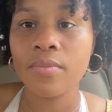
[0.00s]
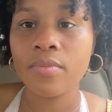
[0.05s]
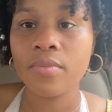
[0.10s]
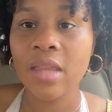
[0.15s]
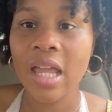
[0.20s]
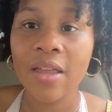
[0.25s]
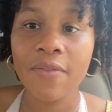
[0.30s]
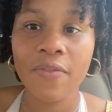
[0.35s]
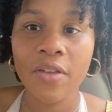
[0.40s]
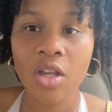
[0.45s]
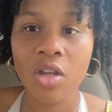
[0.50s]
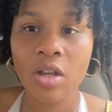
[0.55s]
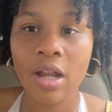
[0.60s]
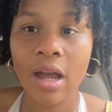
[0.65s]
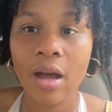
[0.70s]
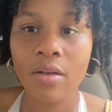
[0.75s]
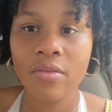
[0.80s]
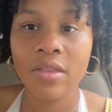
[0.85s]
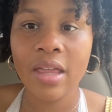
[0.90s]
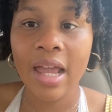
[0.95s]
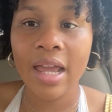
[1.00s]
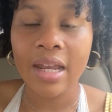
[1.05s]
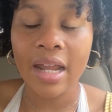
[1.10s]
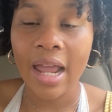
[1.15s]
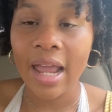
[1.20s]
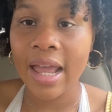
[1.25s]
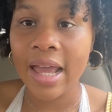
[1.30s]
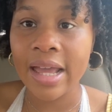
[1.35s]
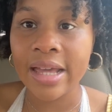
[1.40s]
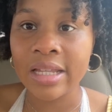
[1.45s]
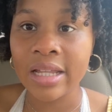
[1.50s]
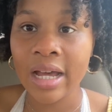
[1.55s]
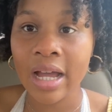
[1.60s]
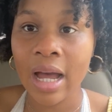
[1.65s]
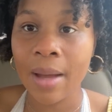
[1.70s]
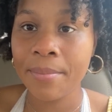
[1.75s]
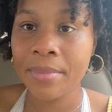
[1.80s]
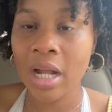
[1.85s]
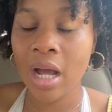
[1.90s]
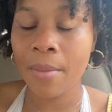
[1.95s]
they figured out that, hey, like
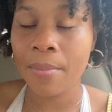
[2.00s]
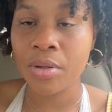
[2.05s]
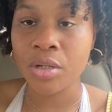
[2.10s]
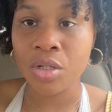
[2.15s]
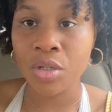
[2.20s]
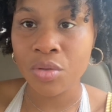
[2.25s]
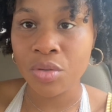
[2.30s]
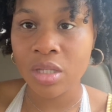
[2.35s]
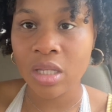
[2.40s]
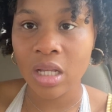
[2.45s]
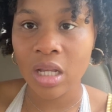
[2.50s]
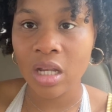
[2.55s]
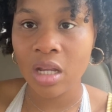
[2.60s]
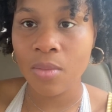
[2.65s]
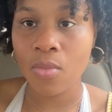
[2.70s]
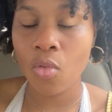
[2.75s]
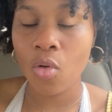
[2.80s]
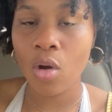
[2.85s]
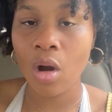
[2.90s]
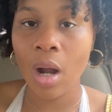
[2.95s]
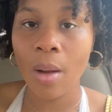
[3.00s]
I'm not producing anymore,